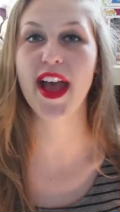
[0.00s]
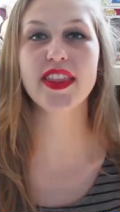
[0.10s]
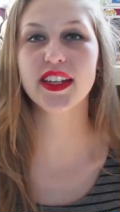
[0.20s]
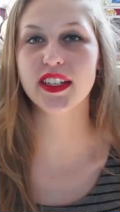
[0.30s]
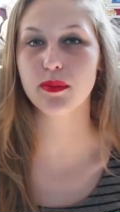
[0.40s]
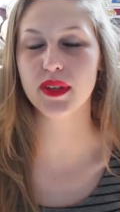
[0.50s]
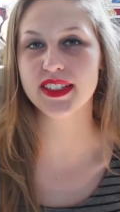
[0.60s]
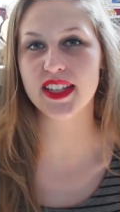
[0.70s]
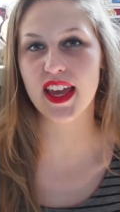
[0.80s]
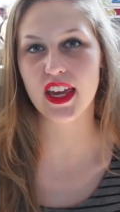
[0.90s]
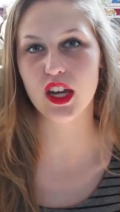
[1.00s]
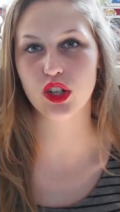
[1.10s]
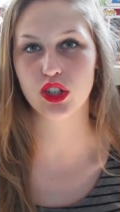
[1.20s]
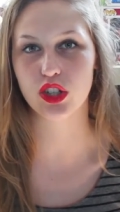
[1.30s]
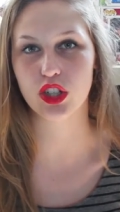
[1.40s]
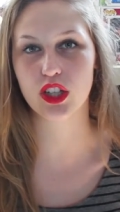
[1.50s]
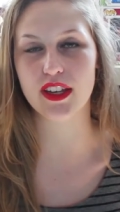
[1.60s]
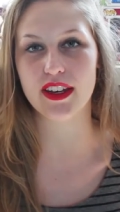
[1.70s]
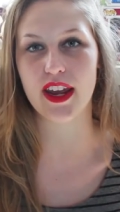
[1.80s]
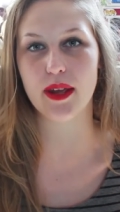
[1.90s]
and then he meets a girl
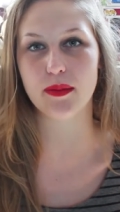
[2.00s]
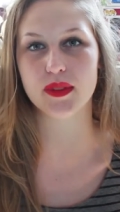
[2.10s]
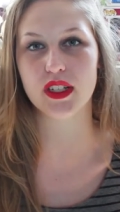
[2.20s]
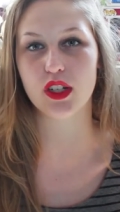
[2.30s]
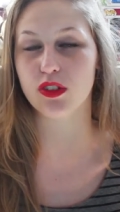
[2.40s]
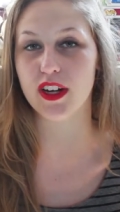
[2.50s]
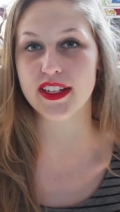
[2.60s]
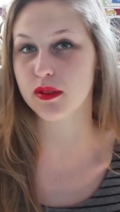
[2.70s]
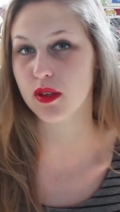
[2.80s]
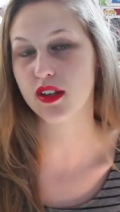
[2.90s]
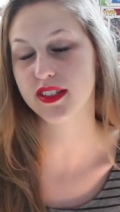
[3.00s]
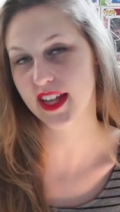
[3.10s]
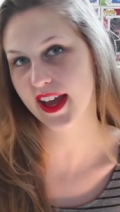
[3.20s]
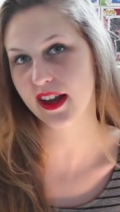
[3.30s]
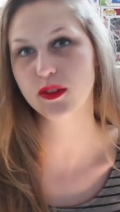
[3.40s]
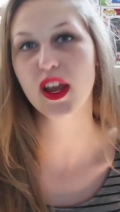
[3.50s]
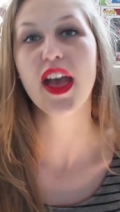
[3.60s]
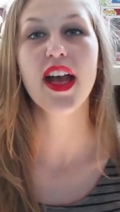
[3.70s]
named Grace Town,